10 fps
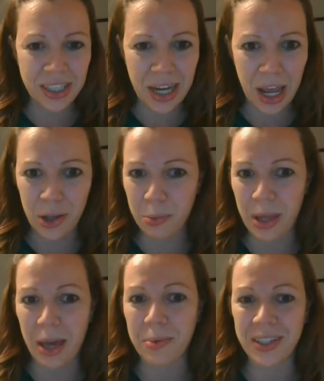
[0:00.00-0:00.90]
today, you'll
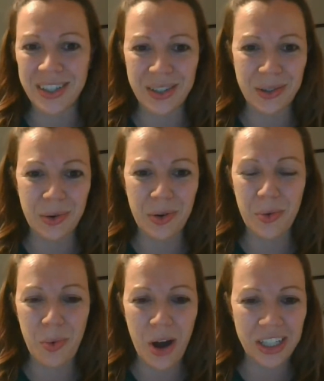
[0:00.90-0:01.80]
be able to
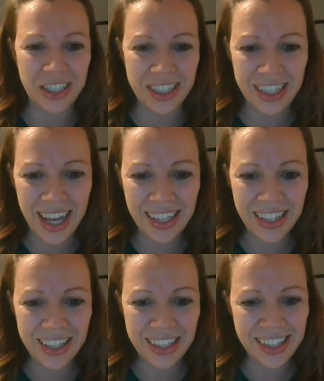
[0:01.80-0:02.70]
watch
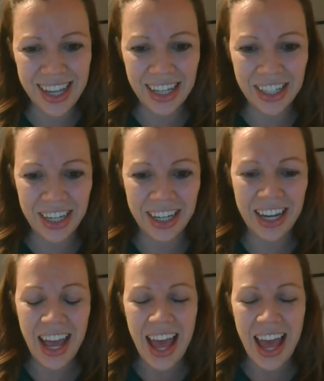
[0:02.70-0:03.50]
today's session.